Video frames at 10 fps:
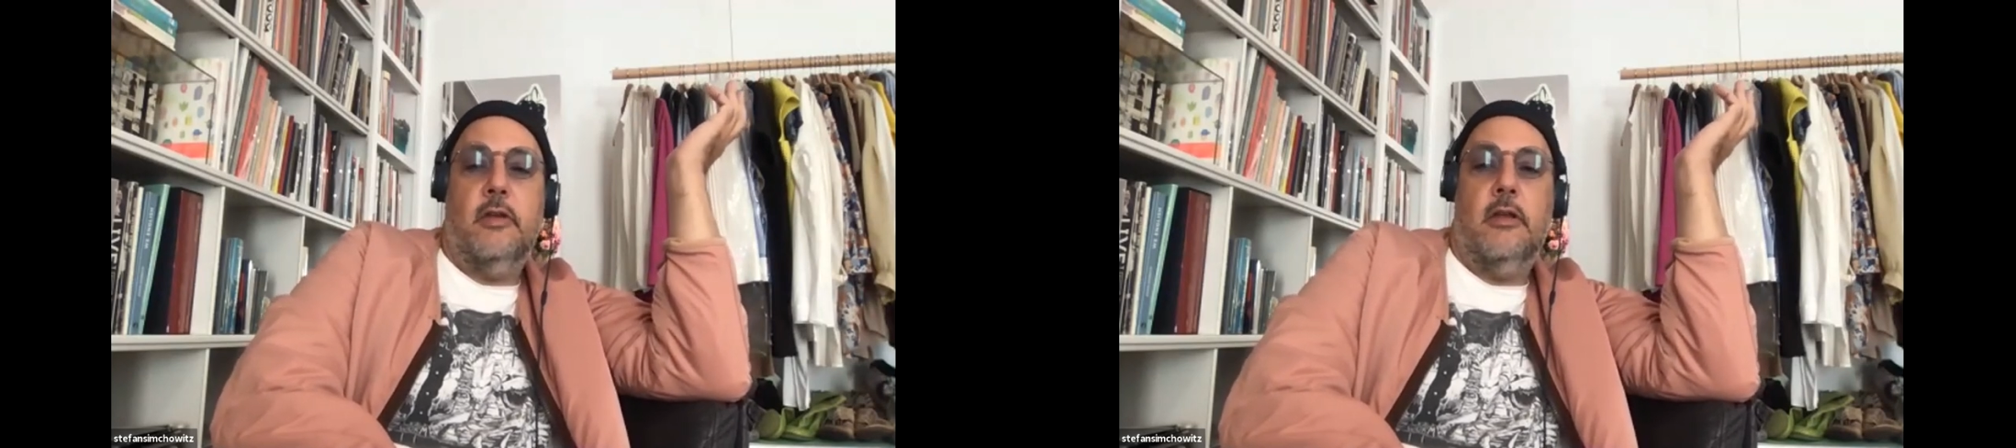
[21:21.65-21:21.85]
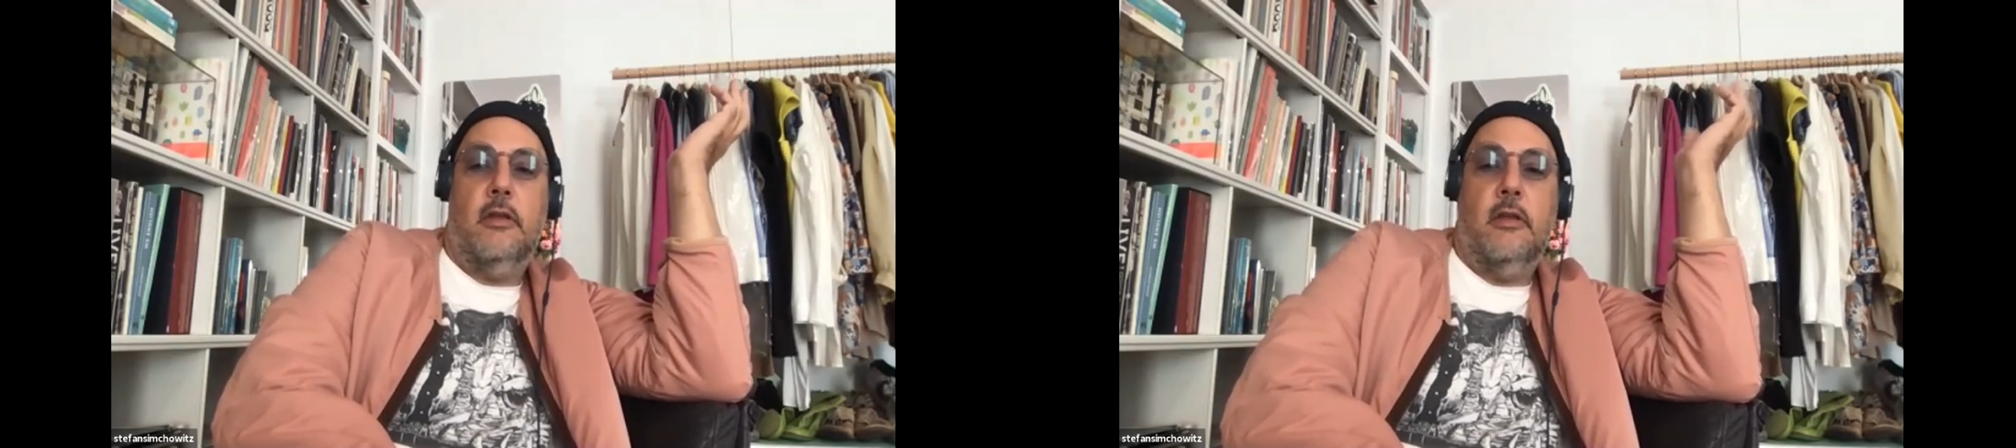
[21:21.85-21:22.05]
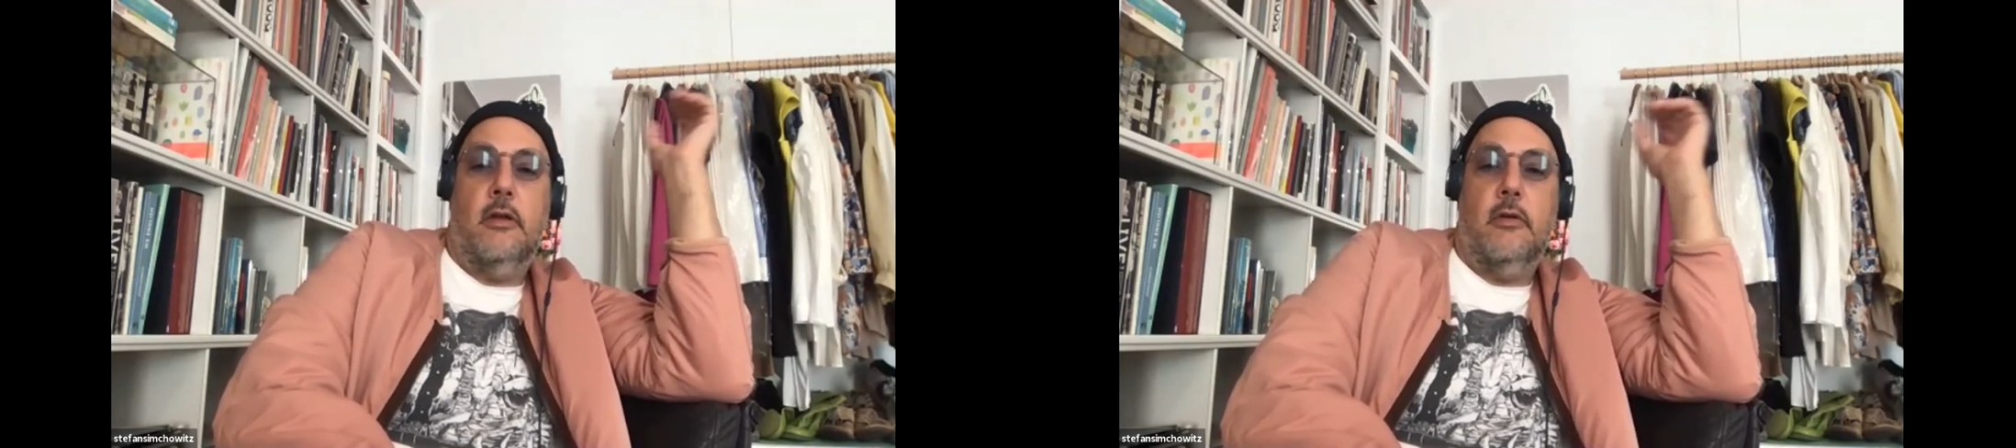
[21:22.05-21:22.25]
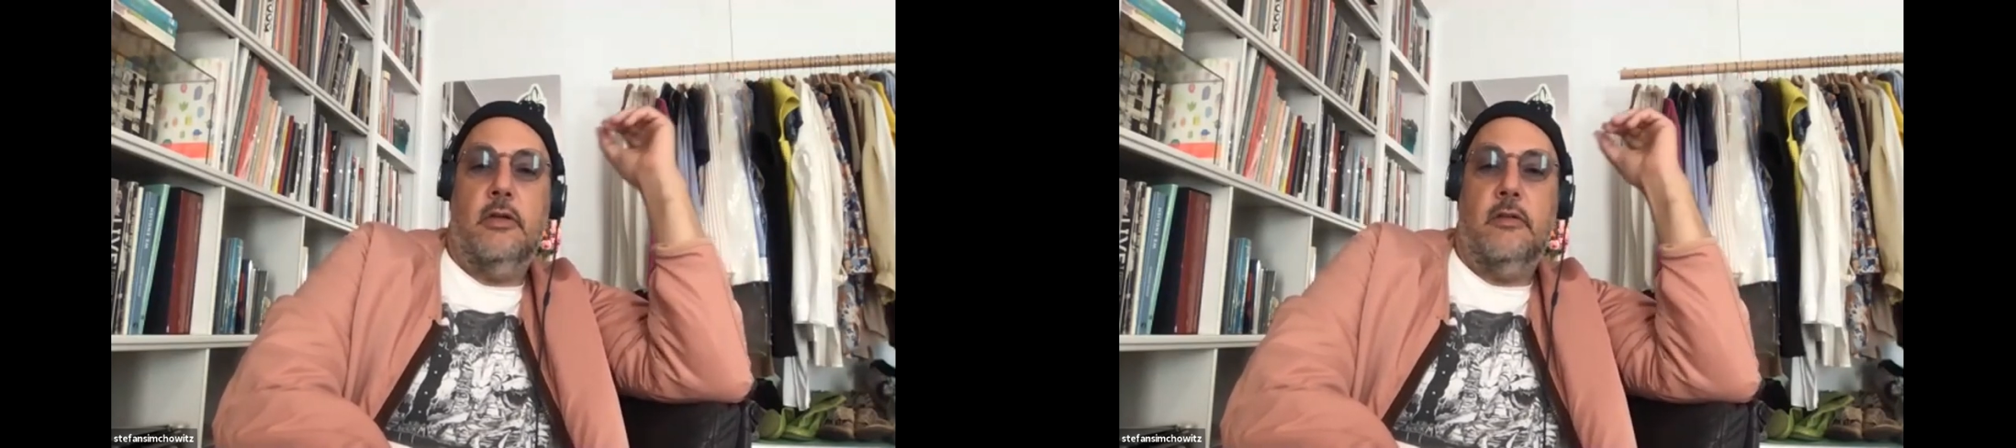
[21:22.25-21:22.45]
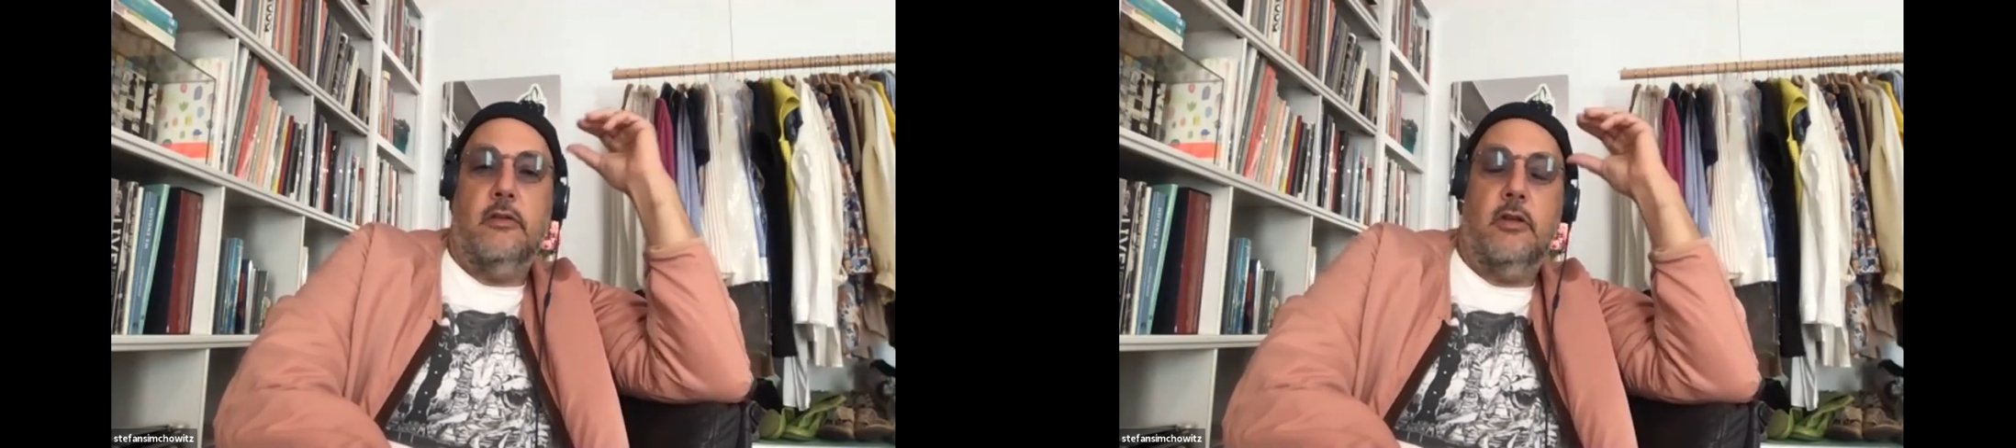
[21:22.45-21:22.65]
And, you know,
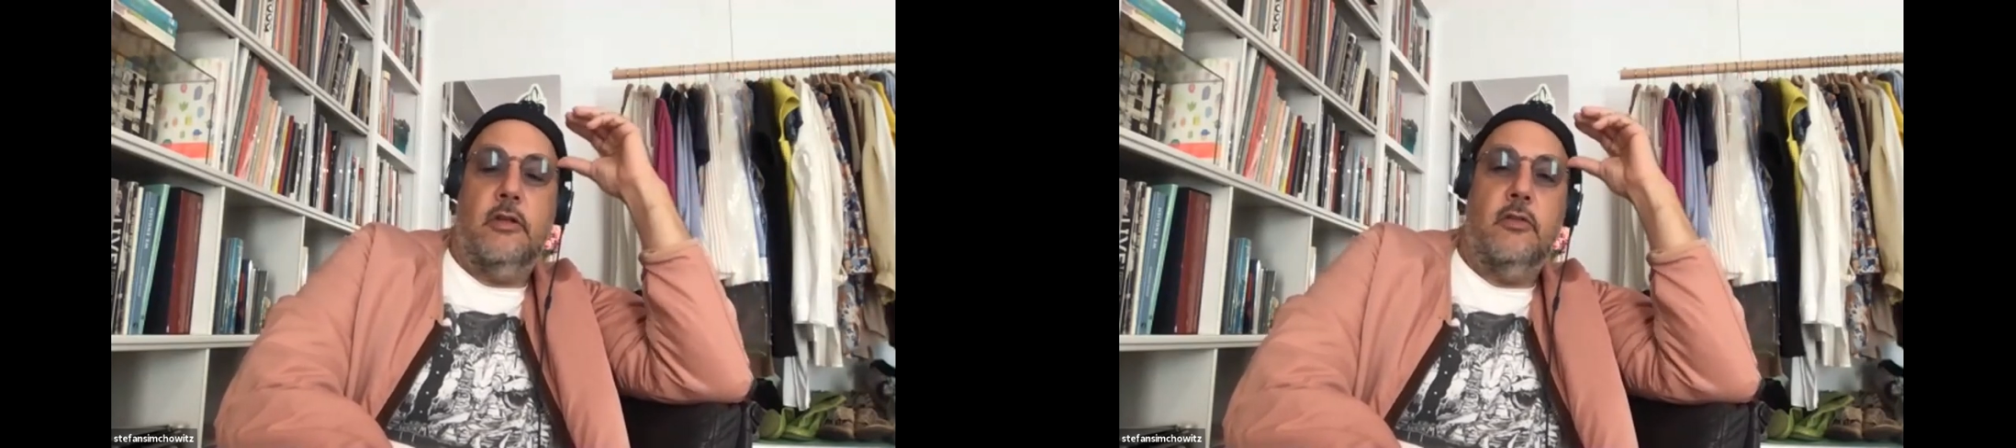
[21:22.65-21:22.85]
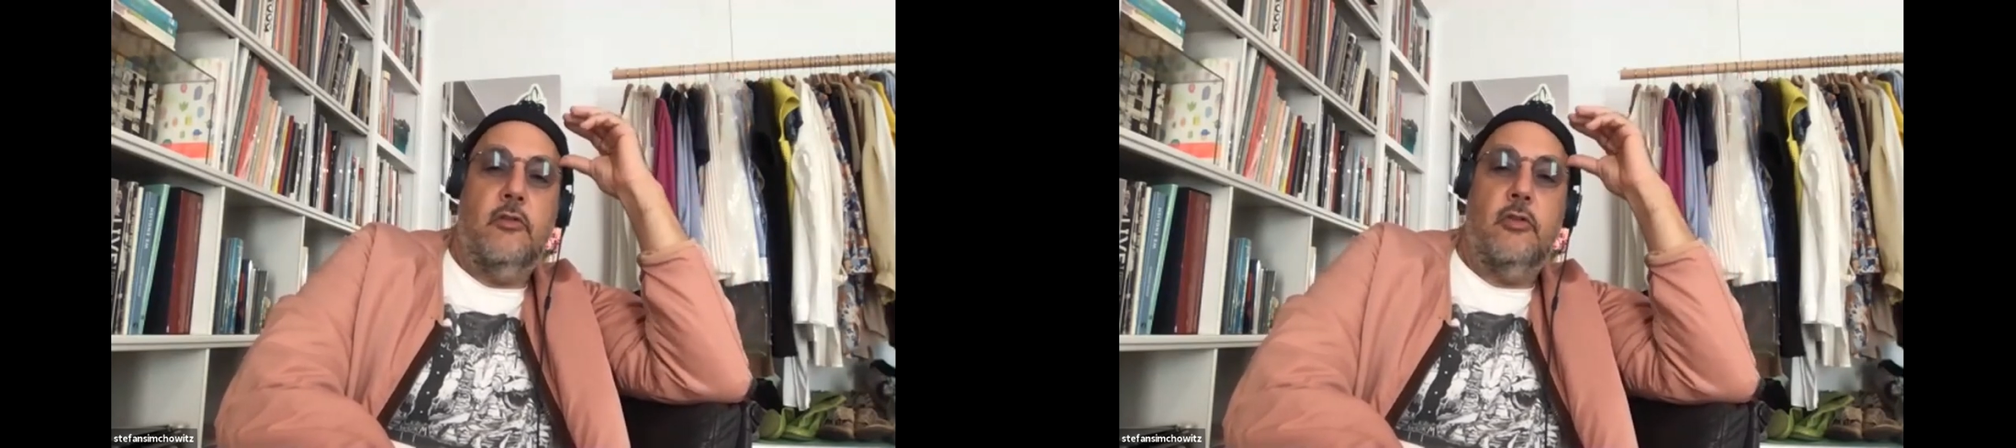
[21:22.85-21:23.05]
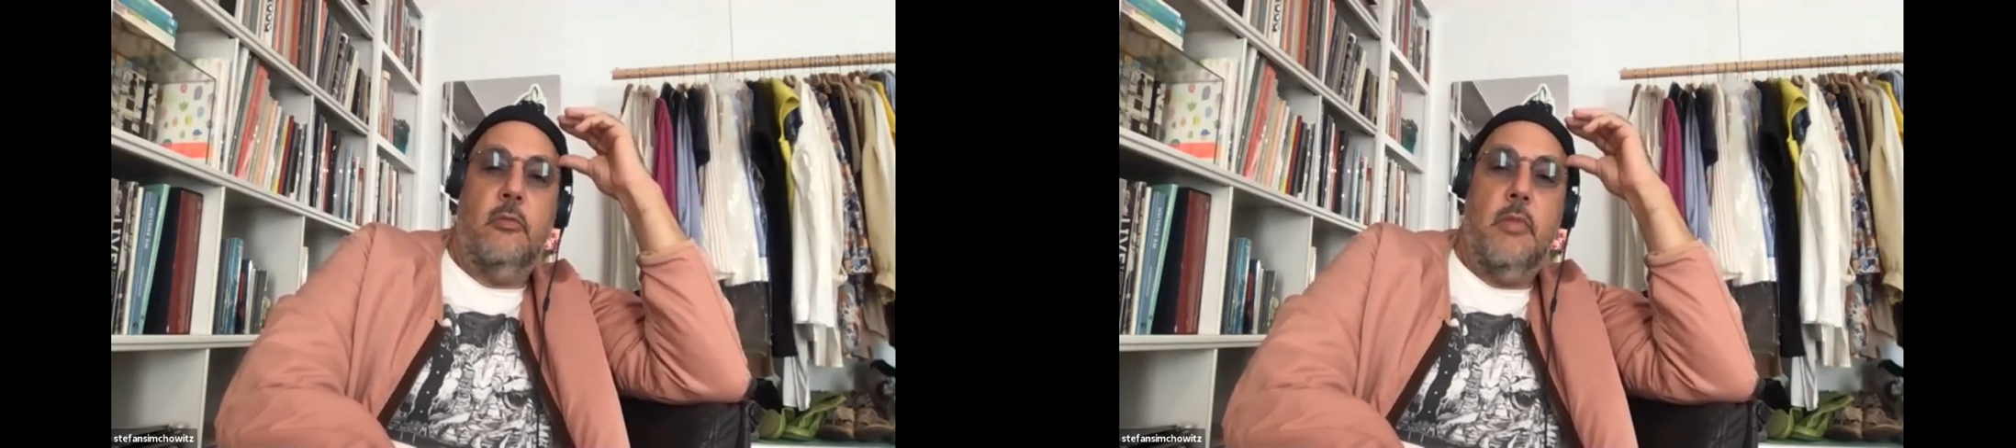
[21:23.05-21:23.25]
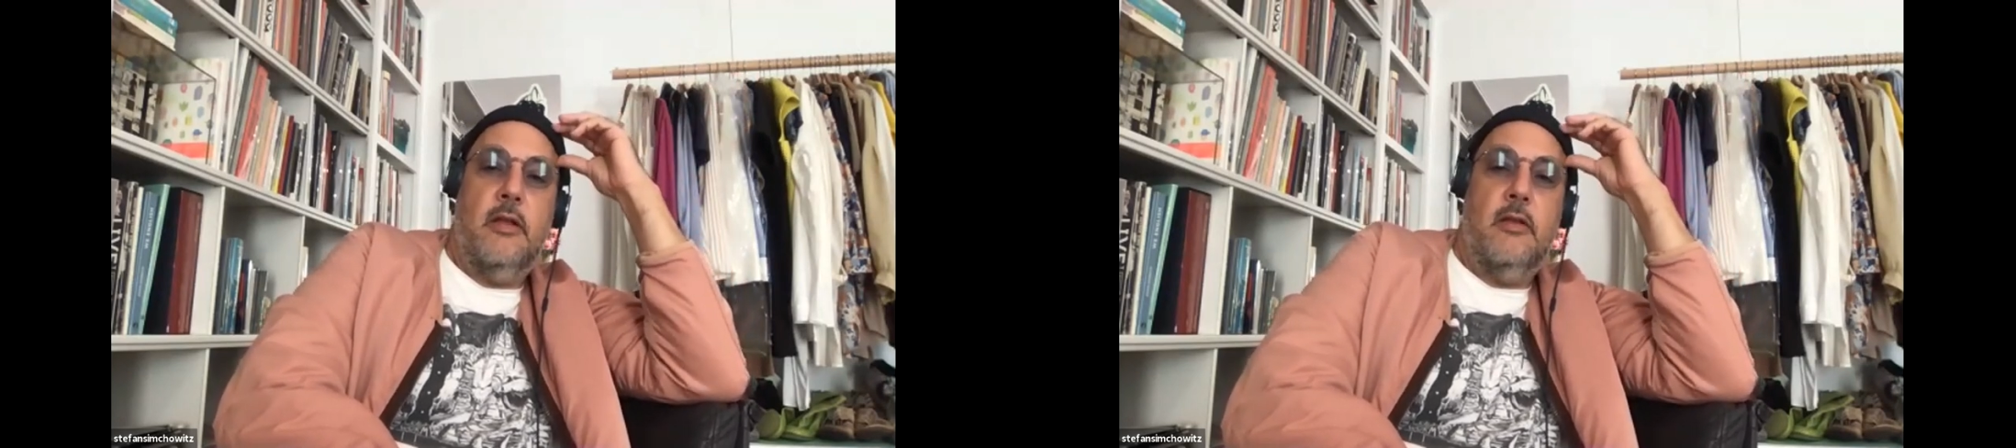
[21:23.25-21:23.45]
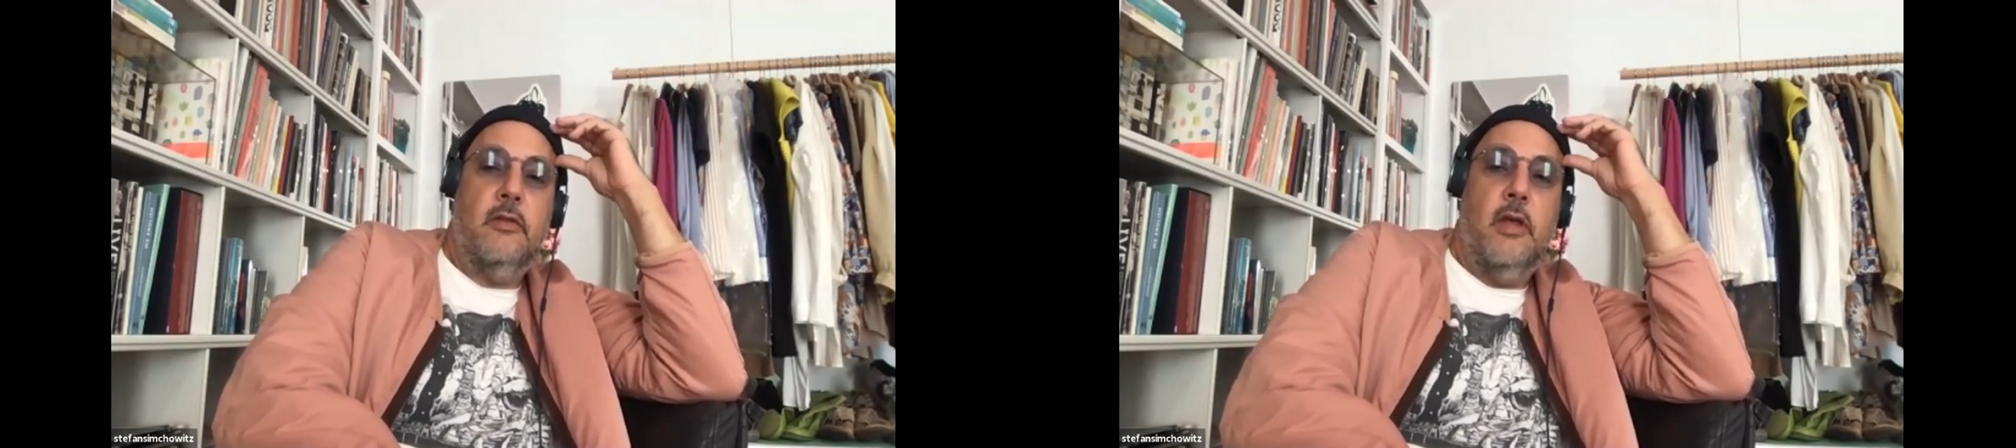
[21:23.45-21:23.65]
it's a, it's a
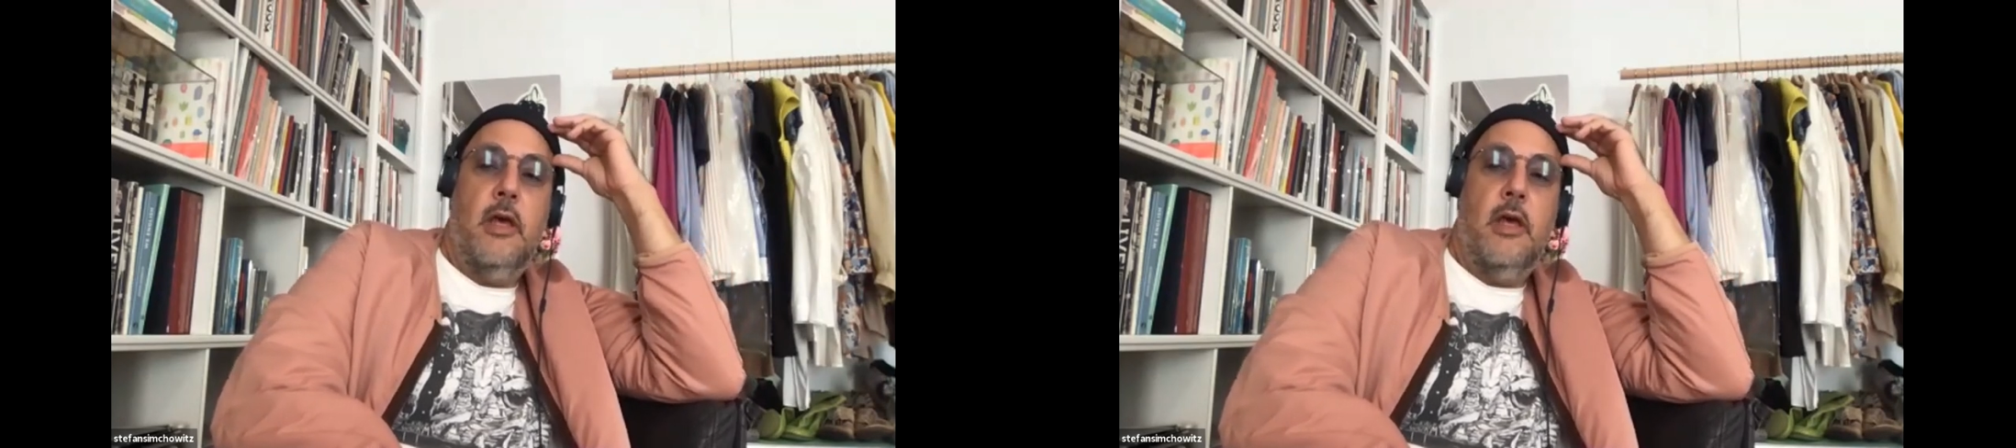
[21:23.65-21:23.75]
tremendous,